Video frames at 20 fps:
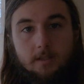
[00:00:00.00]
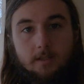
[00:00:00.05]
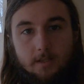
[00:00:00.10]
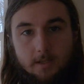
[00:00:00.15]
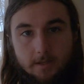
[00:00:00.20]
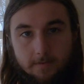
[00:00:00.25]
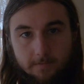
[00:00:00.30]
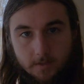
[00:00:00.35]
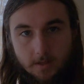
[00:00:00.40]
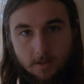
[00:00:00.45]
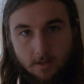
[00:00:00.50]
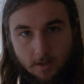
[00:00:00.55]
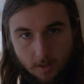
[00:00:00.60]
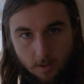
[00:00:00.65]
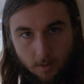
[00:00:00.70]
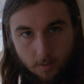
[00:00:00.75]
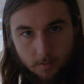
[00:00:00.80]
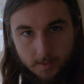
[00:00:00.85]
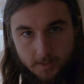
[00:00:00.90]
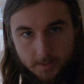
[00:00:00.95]
Even
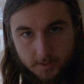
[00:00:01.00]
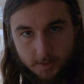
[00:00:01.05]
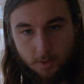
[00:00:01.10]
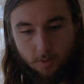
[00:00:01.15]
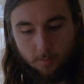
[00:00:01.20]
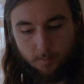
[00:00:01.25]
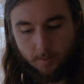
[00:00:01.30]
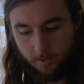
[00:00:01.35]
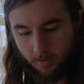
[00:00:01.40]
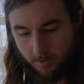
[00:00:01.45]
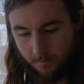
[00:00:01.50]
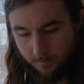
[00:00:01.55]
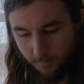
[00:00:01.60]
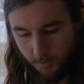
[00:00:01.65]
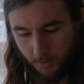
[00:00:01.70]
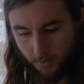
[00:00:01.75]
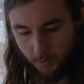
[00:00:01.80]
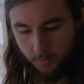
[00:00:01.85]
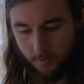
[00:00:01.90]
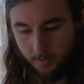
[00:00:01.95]
though this
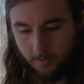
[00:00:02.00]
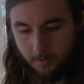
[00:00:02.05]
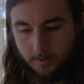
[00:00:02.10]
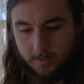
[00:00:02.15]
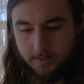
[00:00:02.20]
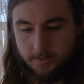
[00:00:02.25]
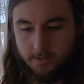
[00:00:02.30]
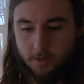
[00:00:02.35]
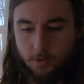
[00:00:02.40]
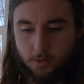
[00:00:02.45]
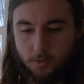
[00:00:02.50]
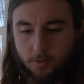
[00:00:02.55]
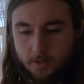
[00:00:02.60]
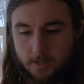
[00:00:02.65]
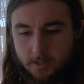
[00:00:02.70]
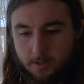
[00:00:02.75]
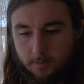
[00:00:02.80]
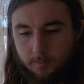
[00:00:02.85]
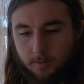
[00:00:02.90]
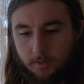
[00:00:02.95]
supercomputer is
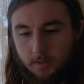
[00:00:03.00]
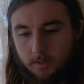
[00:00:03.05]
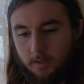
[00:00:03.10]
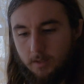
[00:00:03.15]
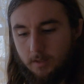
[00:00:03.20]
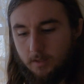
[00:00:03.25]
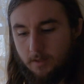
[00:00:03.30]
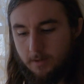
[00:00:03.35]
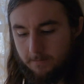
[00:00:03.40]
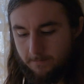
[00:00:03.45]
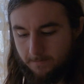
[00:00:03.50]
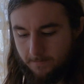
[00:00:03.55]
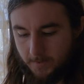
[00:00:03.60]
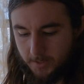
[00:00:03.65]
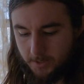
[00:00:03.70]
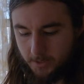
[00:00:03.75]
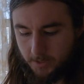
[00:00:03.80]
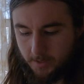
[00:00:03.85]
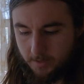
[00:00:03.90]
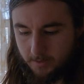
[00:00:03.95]
incredibly
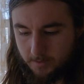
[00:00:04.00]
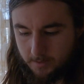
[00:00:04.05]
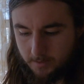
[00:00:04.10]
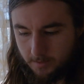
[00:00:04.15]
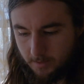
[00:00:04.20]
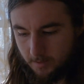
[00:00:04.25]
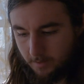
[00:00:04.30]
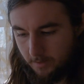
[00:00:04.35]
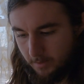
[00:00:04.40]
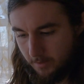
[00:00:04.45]
efficient